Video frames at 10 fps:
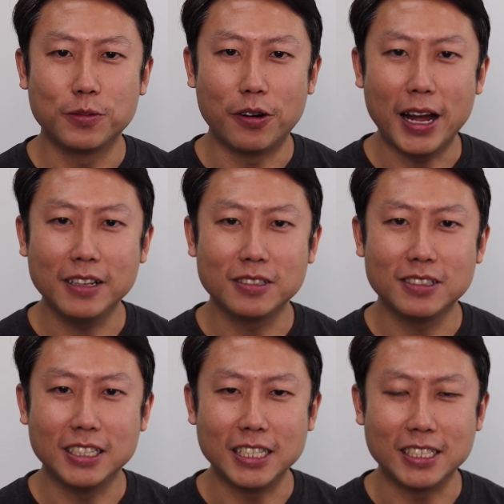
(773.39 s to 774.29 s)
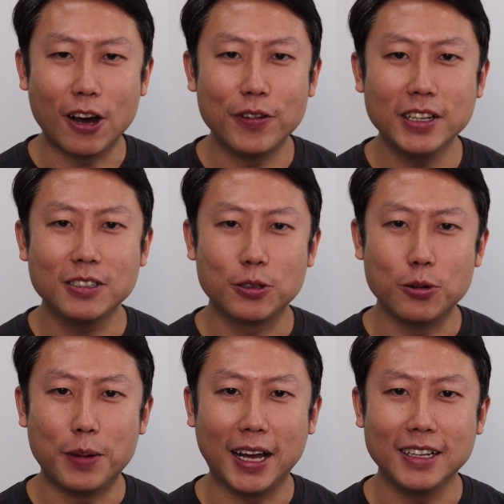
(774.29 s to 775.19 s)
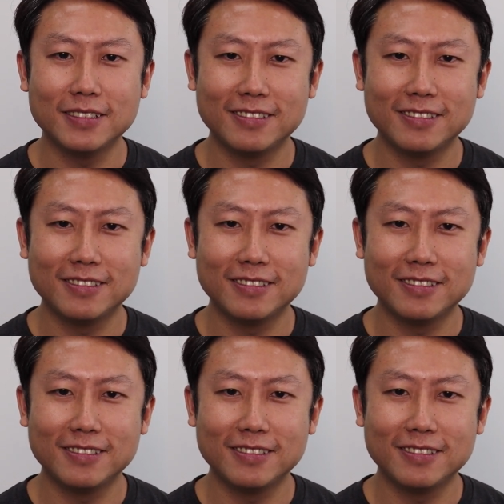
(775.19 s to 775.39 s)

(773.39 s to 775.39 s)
Alright, this is Alvin, goodbye.